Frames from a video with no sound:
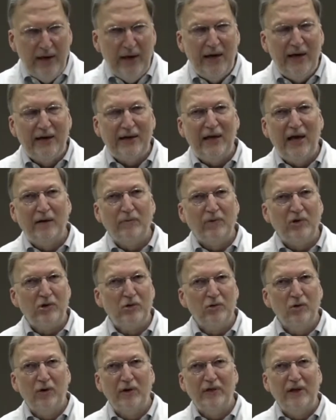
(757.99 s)
And again, we
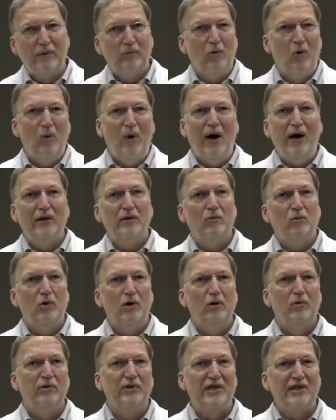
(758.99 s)
sort of think, well, why in the
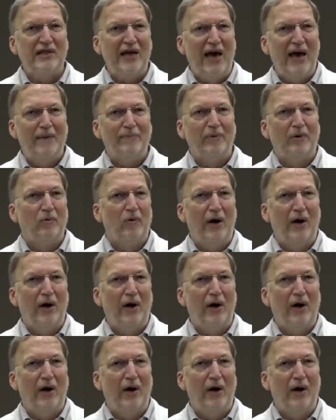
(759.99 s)
world will this happen?